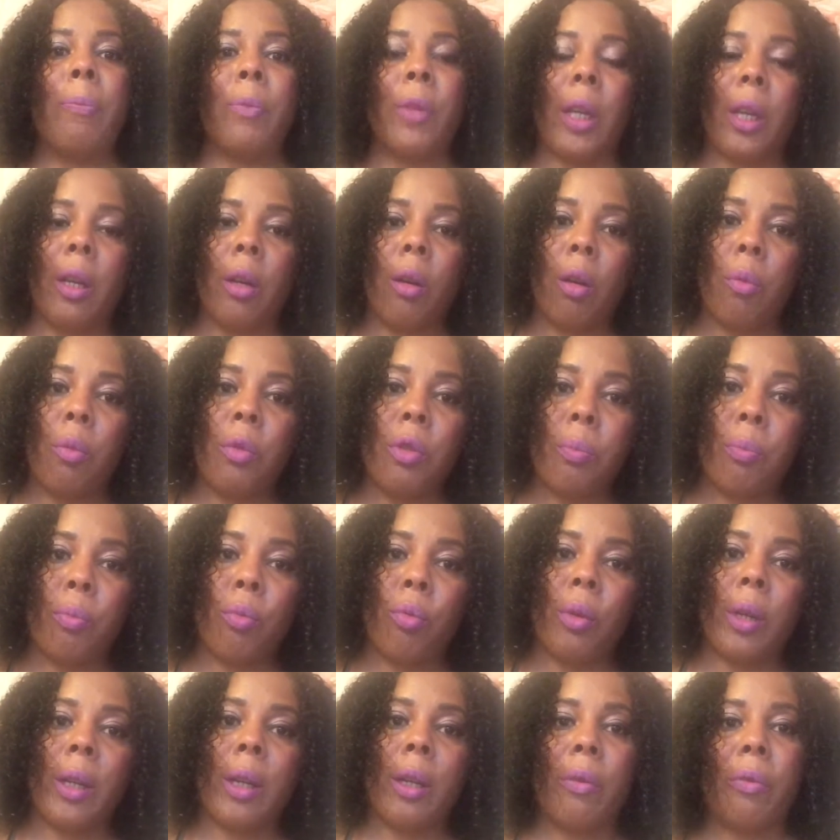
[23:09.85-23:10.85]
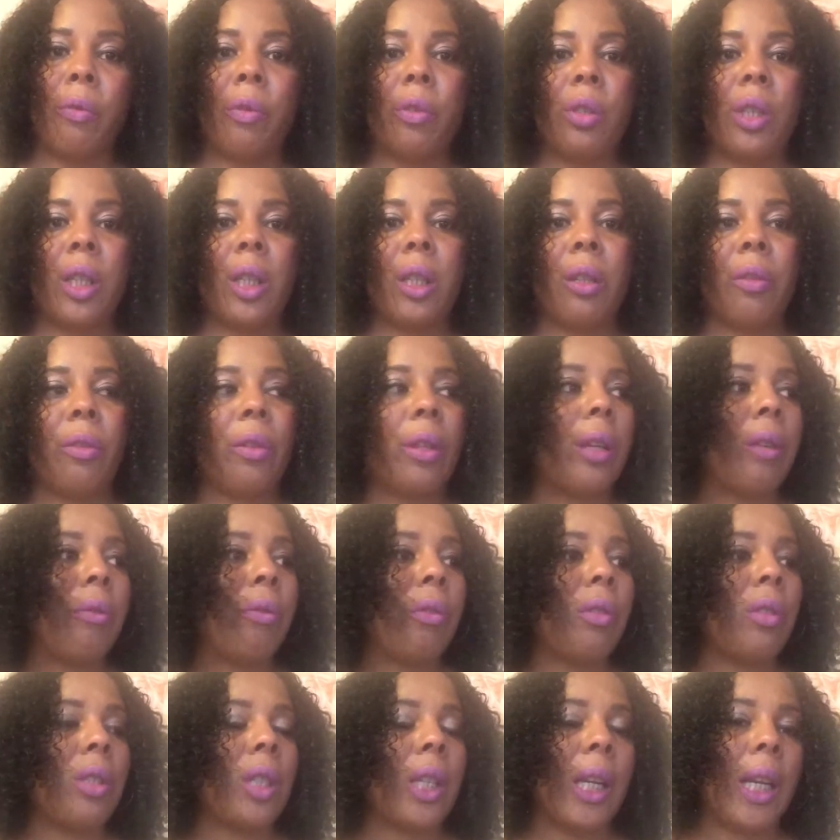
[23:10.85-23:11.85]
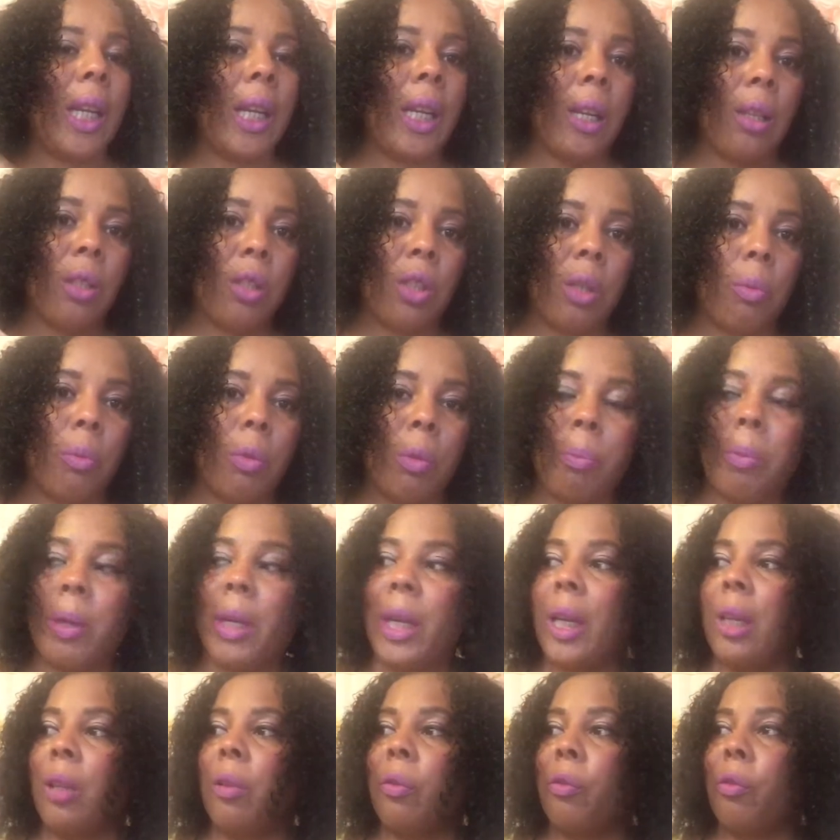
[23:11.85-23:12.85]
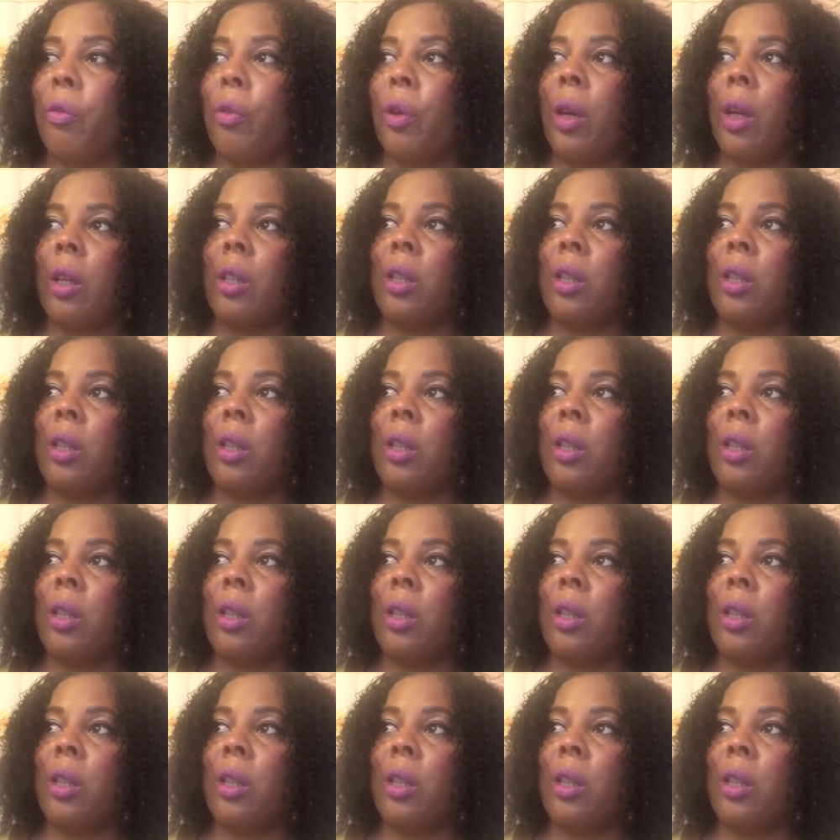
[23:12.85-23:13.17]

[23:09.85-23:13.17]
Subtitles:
And I was brought out for dinner the other day, and someone paid for it.